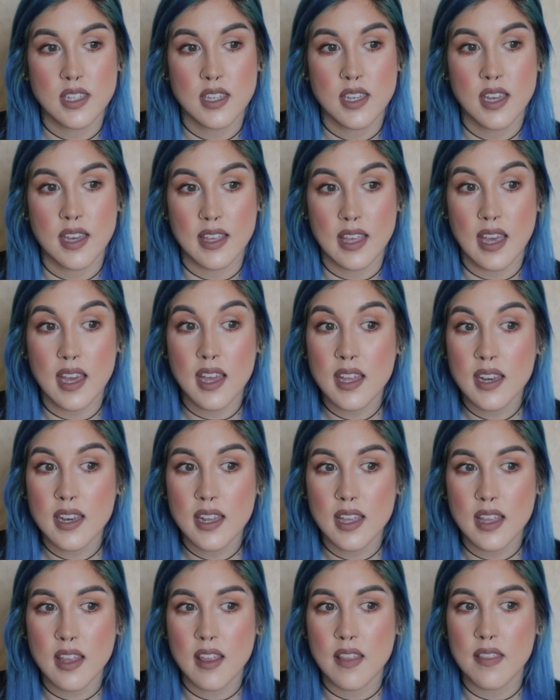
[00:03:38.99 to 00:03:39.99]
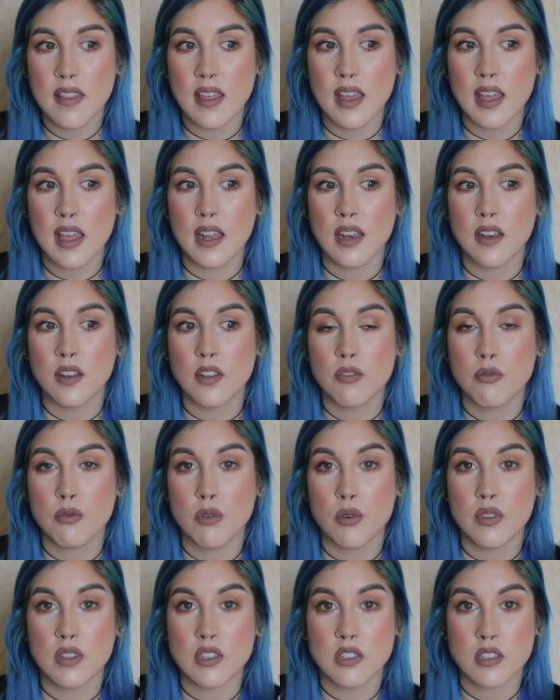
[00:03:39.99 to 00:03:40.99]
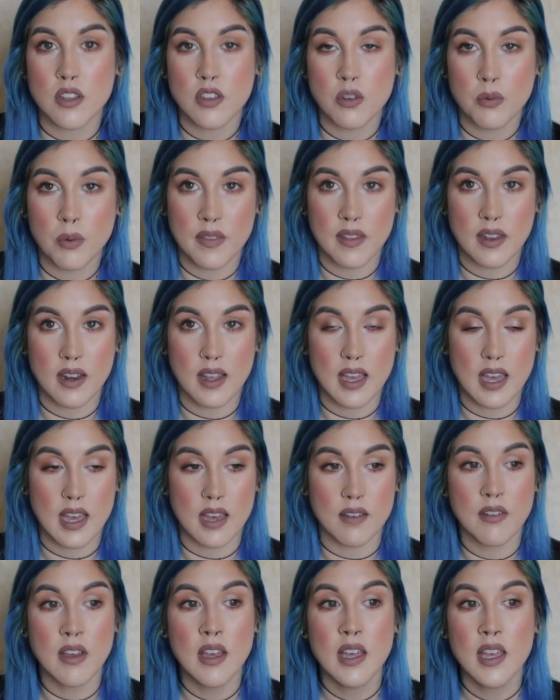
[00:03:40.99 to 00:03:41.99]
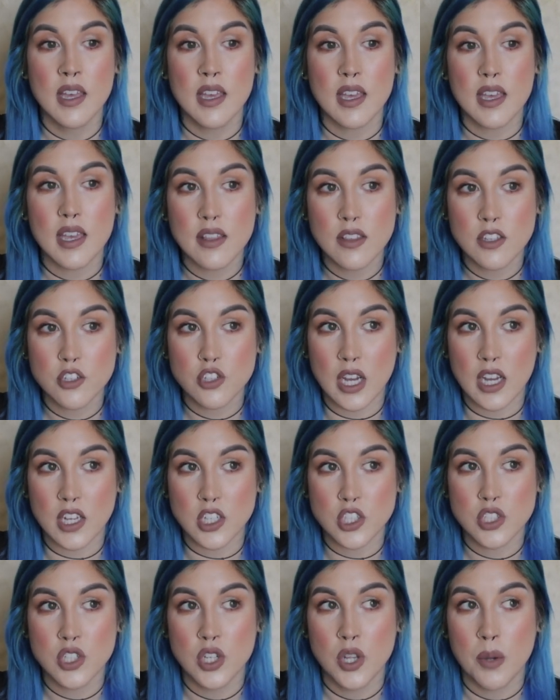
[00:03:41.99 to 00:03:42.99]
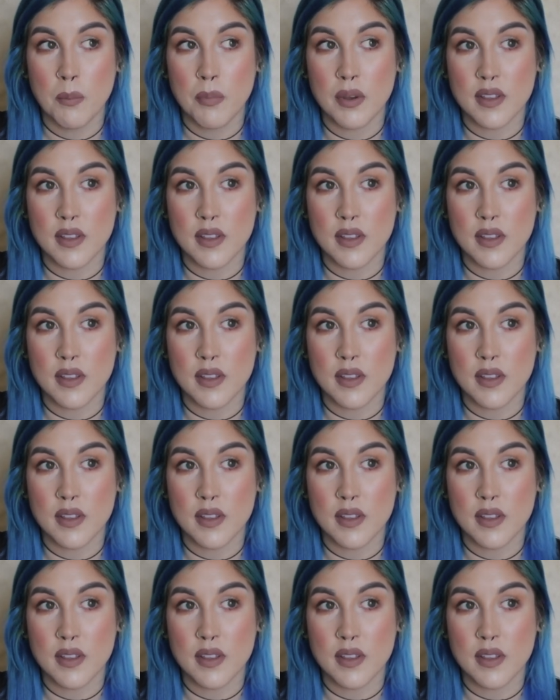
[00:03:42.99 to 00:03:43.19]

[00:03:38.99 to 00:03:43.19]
it again and then throw this other one that I have in the trash.